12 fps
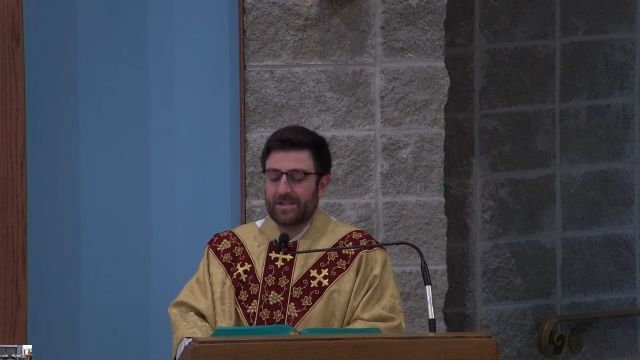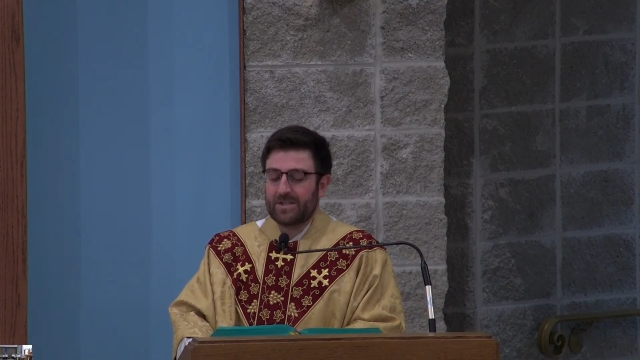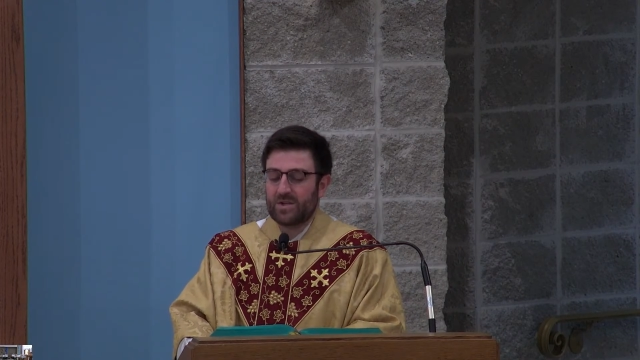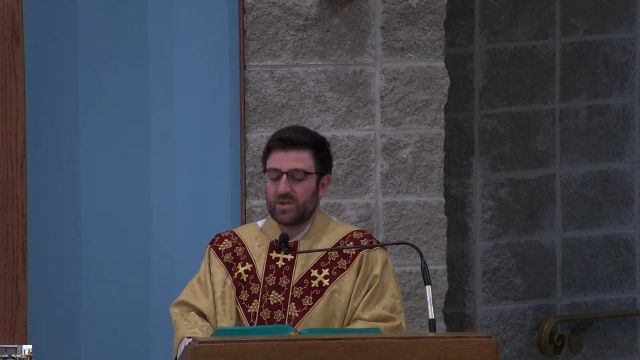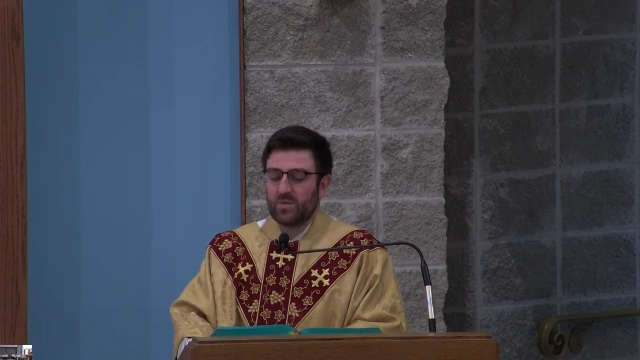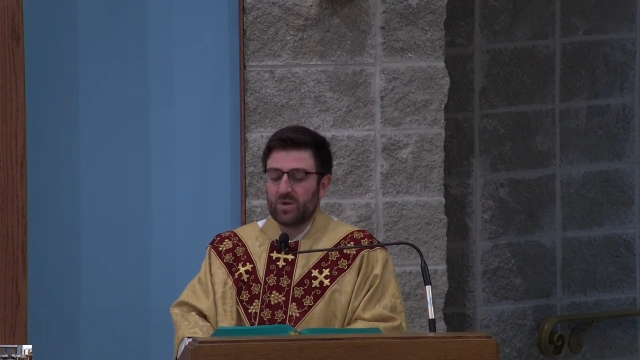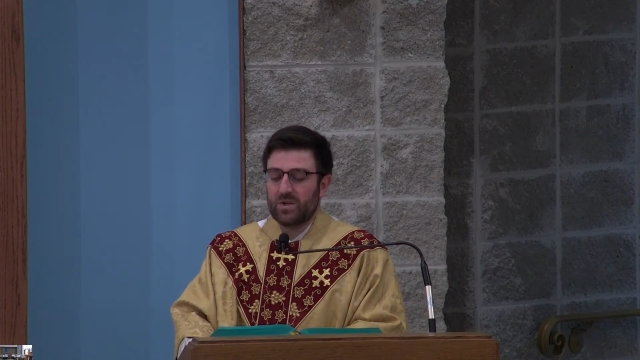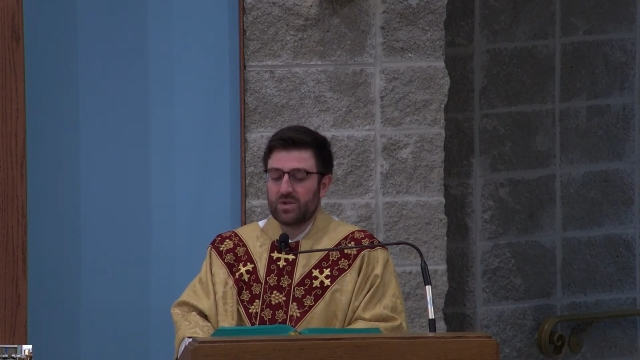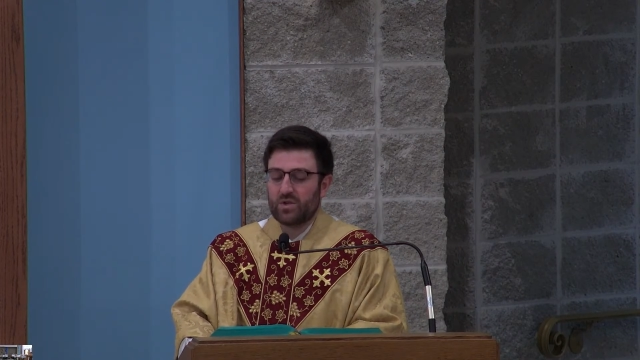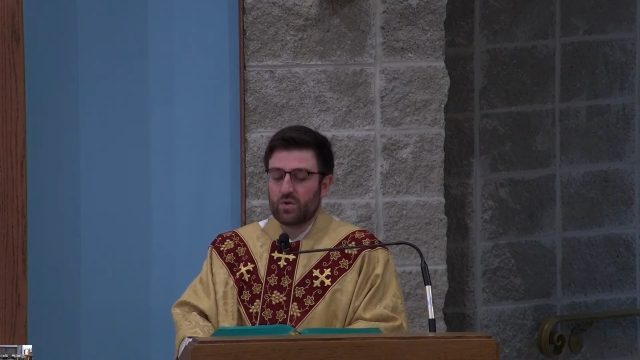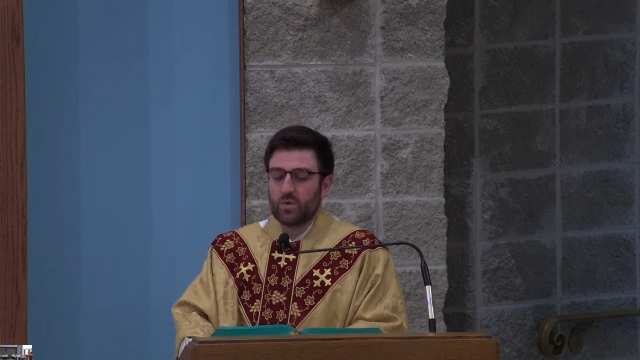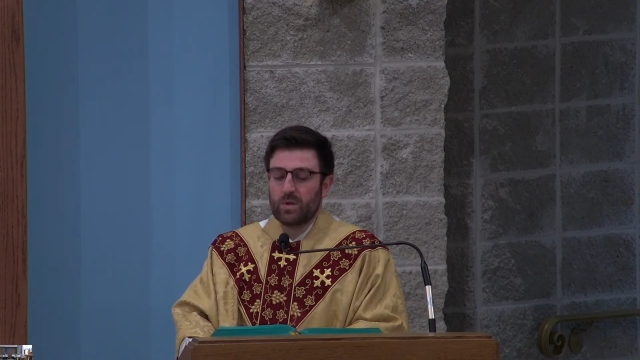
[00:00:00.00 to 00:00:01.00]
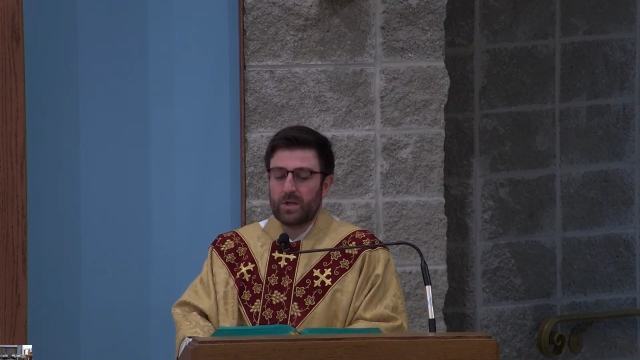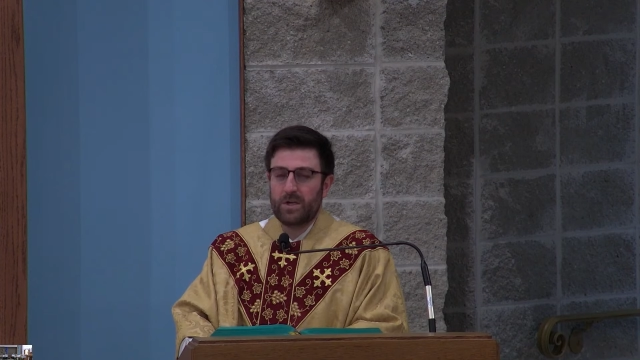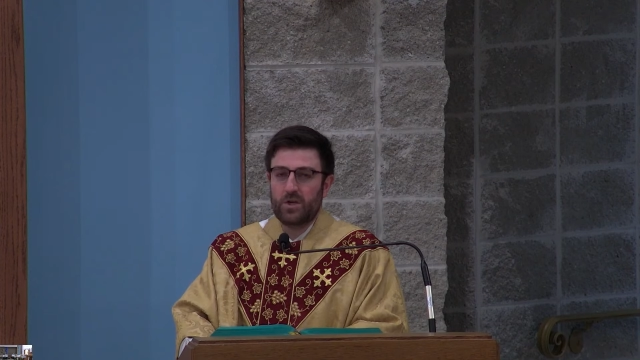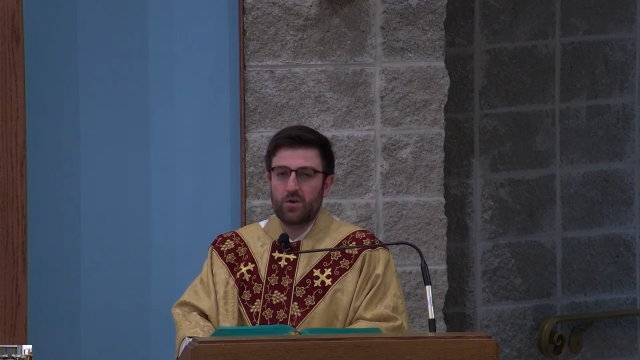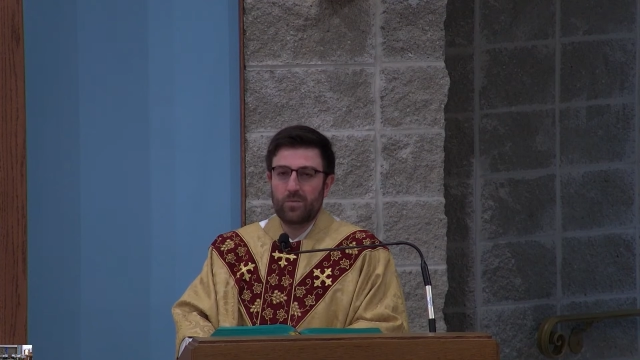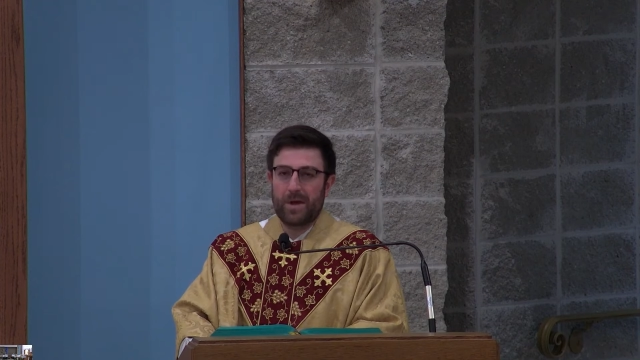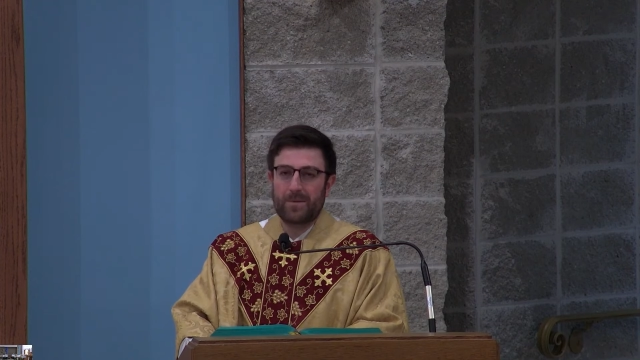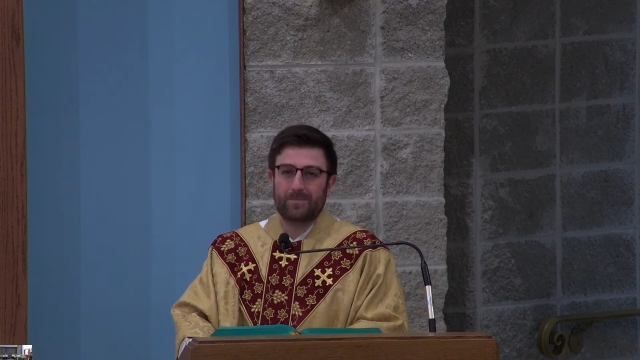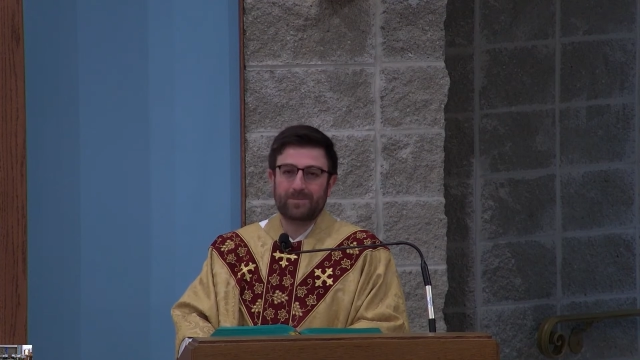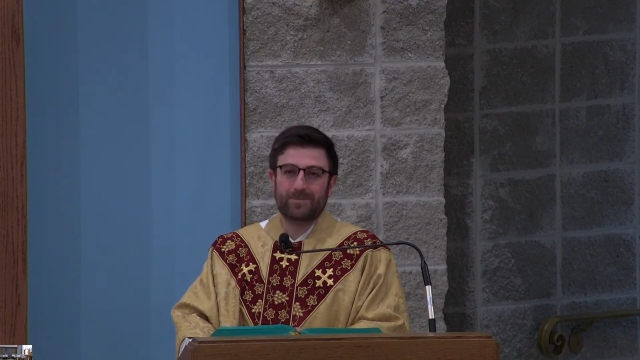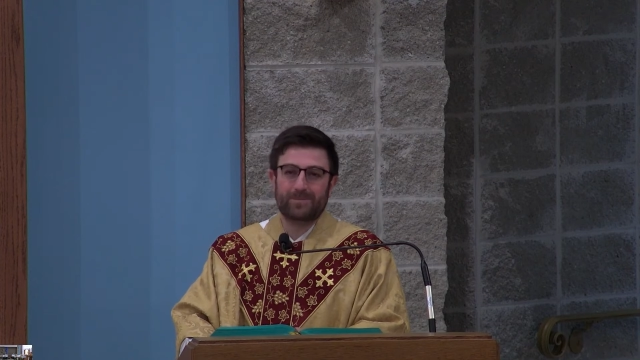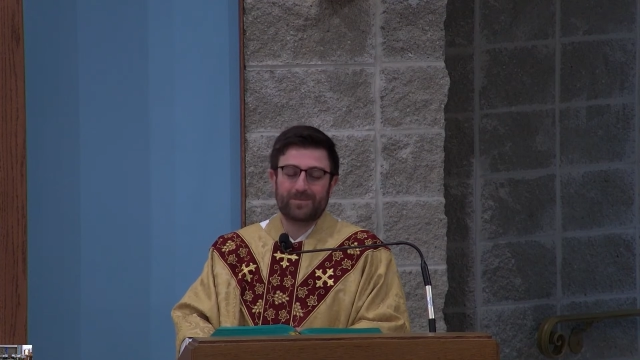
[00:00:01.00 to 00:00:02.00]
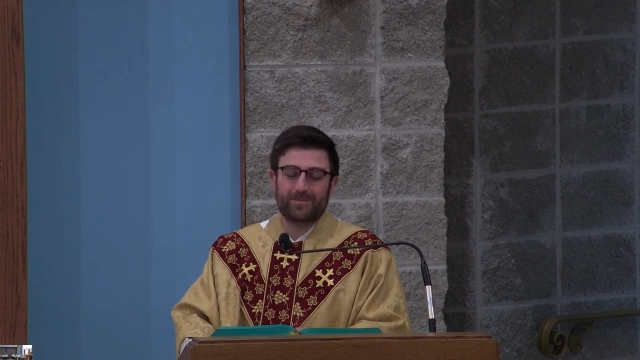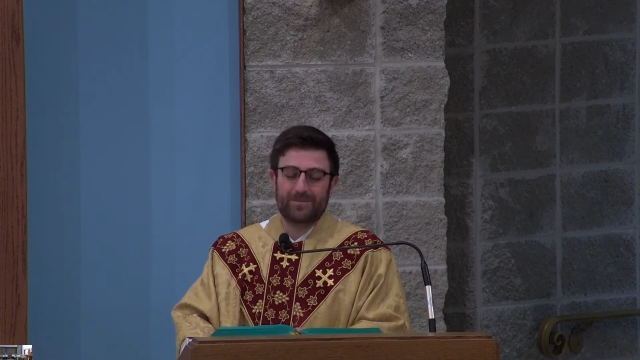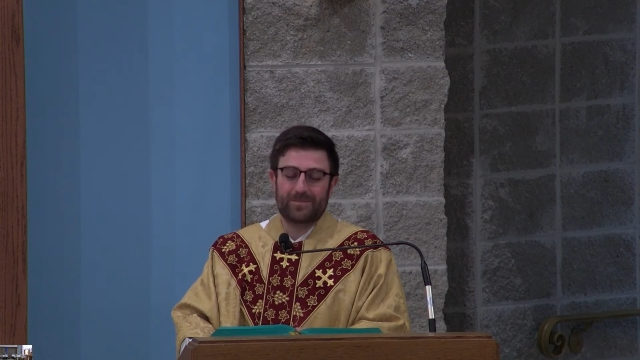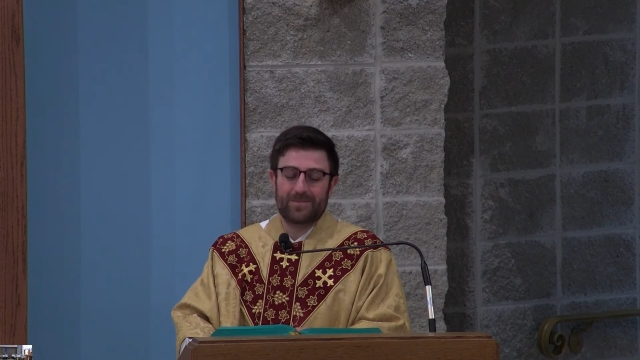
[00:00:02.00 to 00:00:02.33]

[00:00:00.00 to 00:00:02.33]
Jesus was truly human.